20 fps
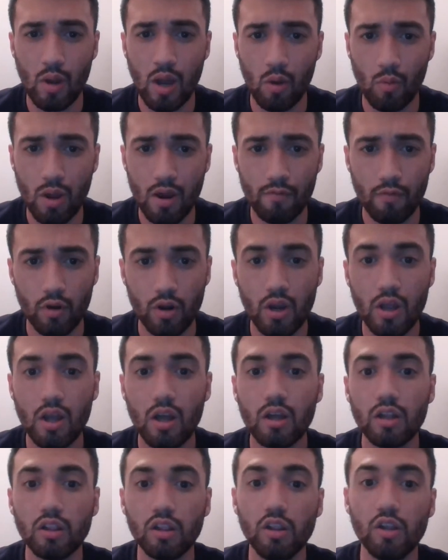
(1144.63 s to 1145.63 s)
However,
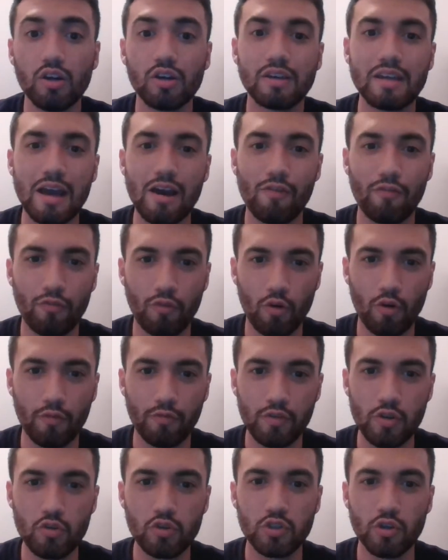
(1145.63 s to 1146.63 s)
look out for a
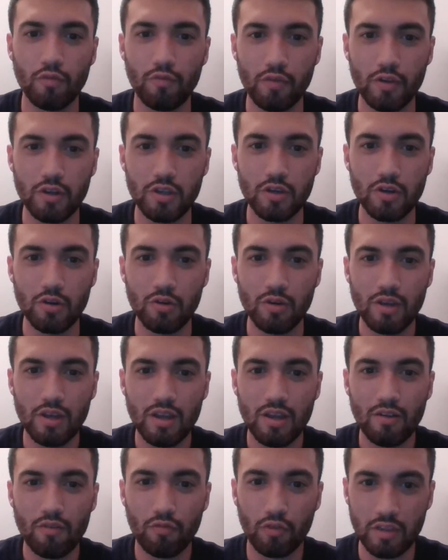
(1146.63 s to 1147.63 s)
future video
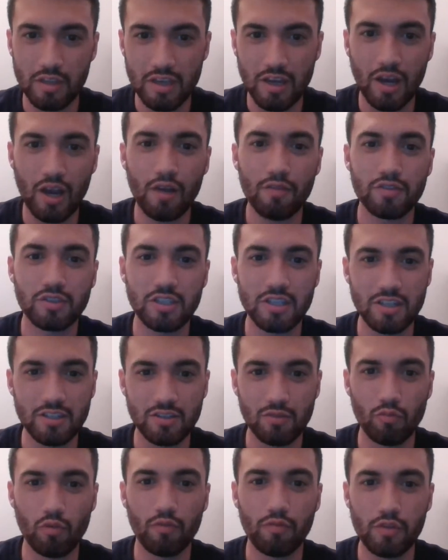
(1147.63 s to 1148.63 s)
for the
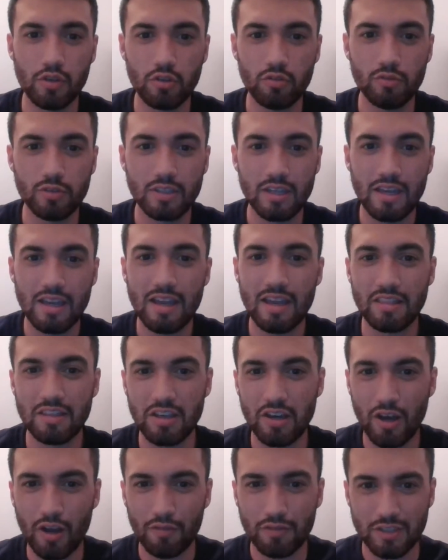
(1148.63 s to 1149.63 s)
off-season reviews and the
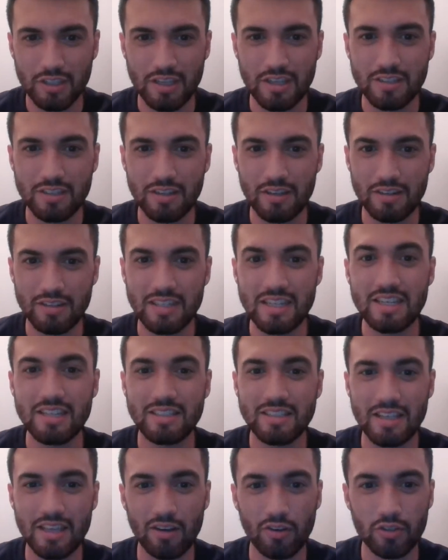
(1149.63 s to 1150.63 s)
off-season
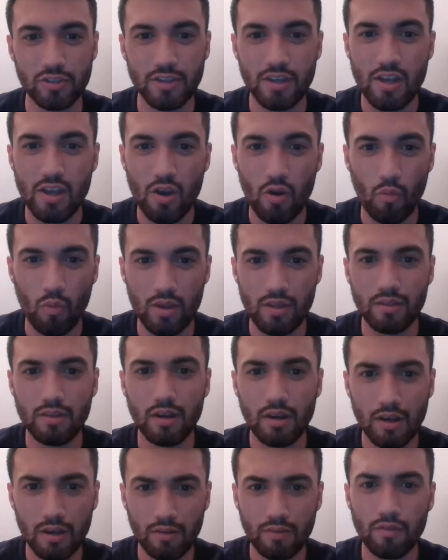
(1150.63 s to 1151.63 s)
details when,
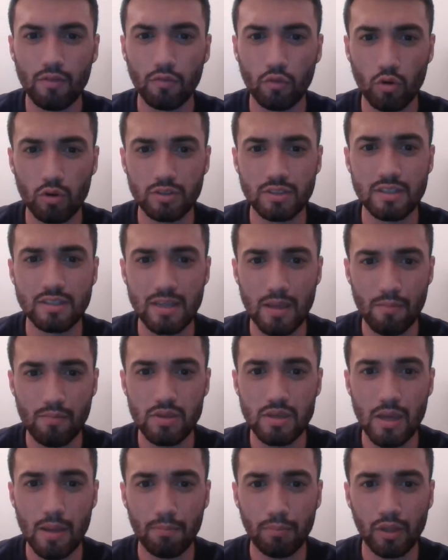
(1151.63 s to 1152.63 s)
uh, of course, this
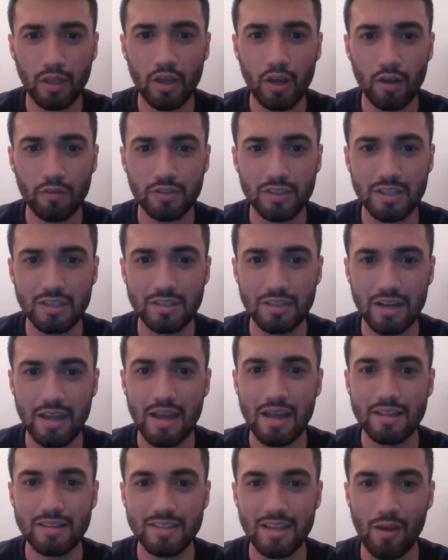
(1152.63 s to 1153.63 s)
NBA playoff season
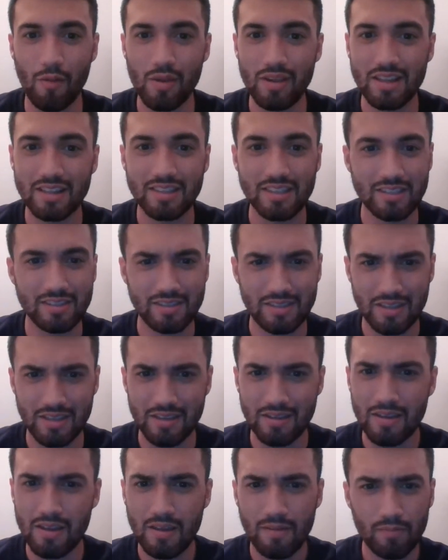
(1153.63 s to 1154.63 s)
ends, and we get to
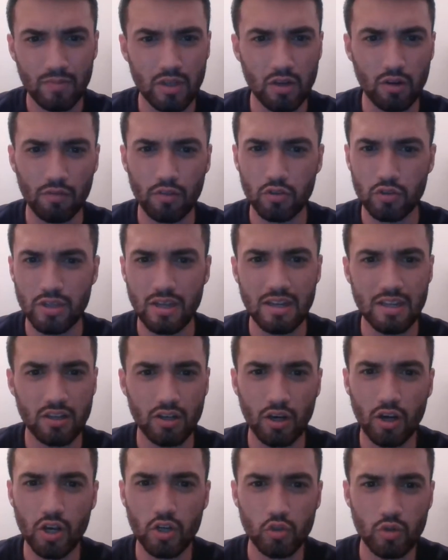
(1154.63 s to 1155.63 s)
see, you know, if there's any
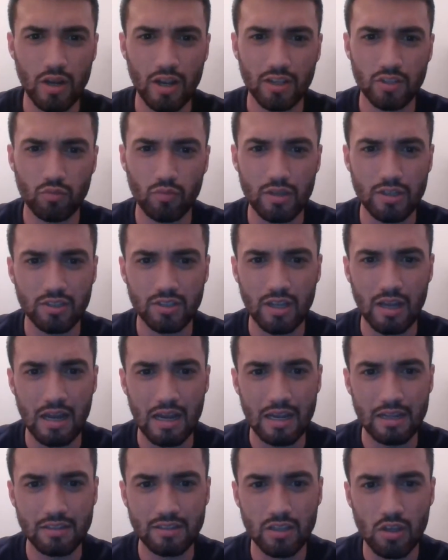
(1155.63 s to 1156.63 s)
contracts
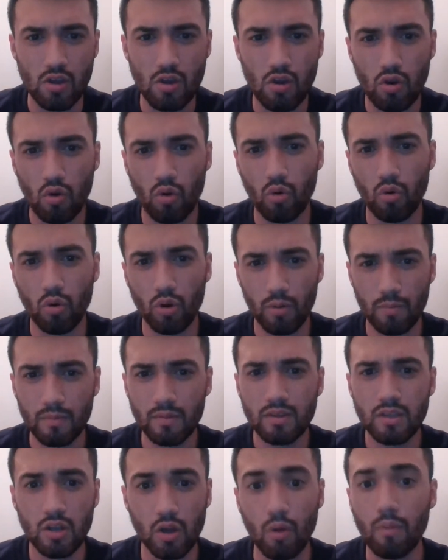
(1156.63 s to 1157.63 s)
re-signed or,
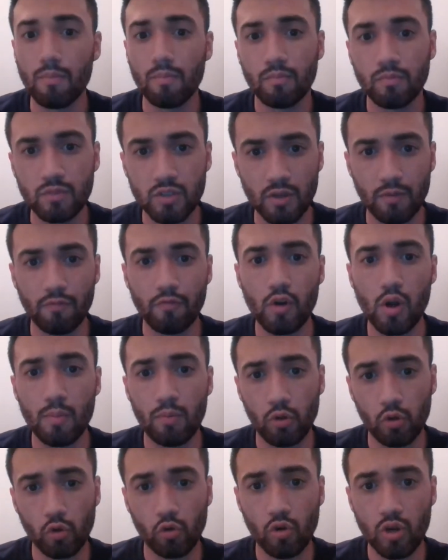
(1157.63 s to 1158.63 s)
you know, some
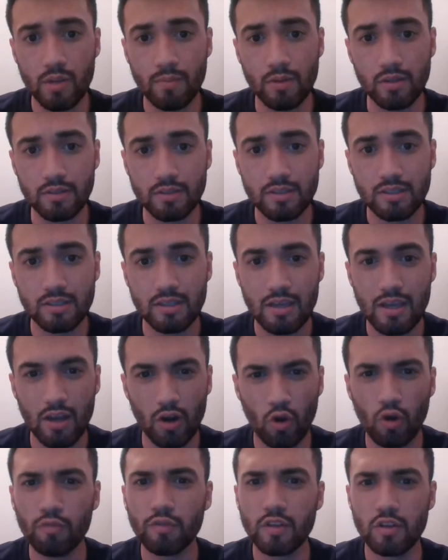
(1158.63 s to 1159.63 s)
verbal agreements. And
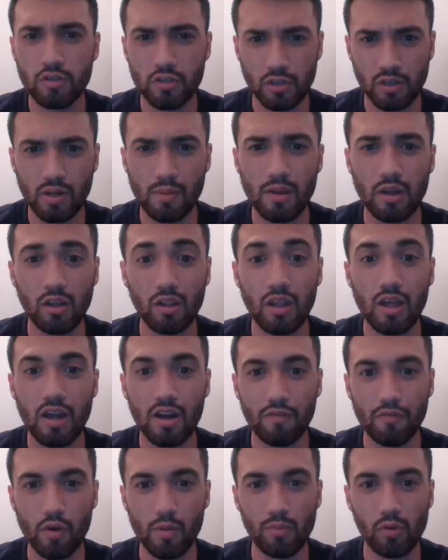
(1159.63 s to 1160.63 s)
hopefully, there's going to be a lot
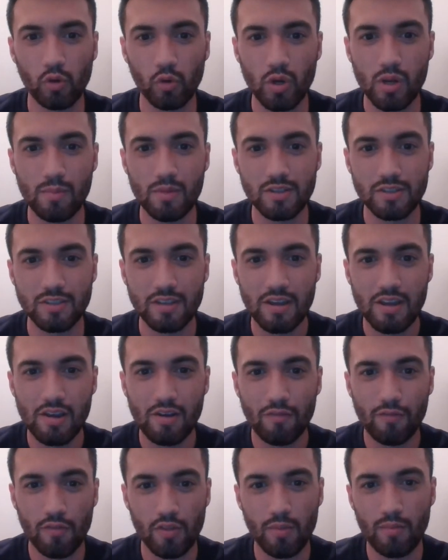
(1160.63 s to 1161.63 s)
of verbal agreements
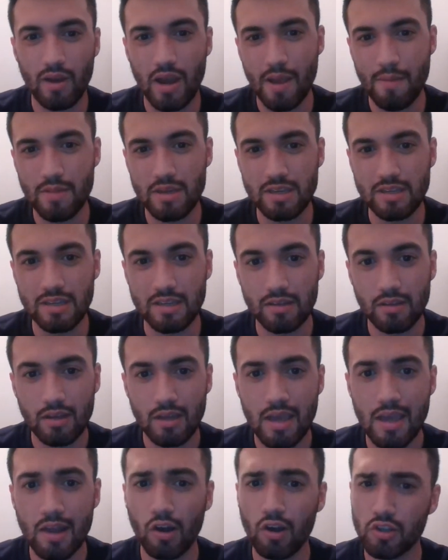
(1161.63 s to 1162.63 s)
for the Miami Heat
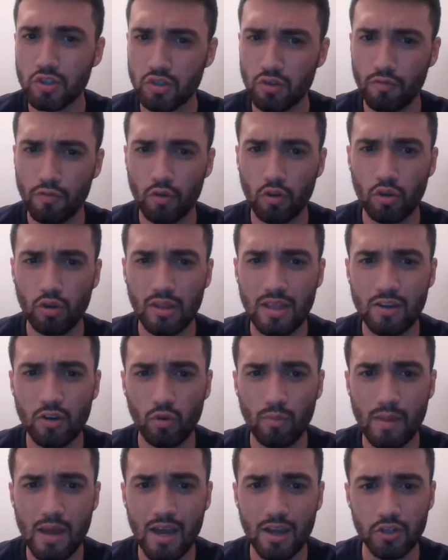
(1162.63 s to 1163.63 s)
and also for the Orlando
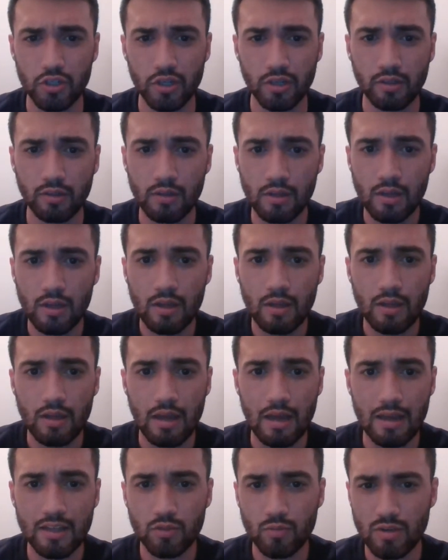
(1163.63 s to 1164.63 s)
Magic,
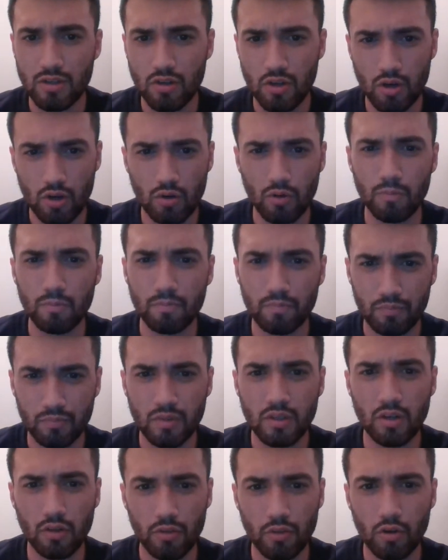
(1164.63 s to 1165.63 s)
as we know,
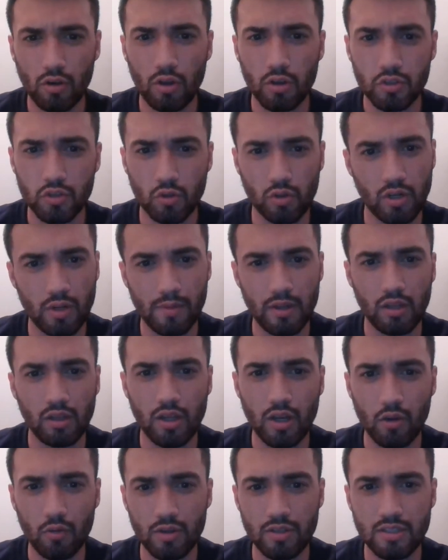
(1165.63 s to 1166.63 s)
you know, they're also going to be a
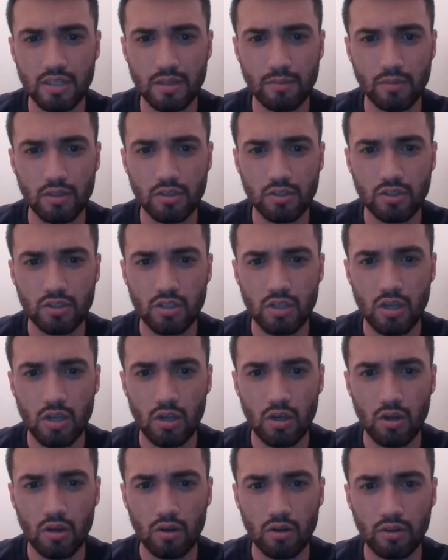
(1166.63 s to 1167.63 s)
lottery team this
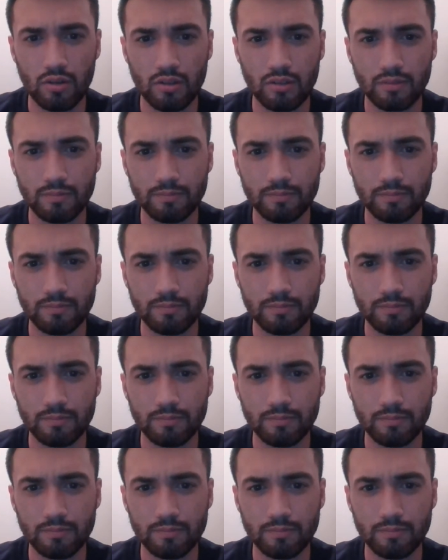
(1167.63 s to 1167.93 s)
year.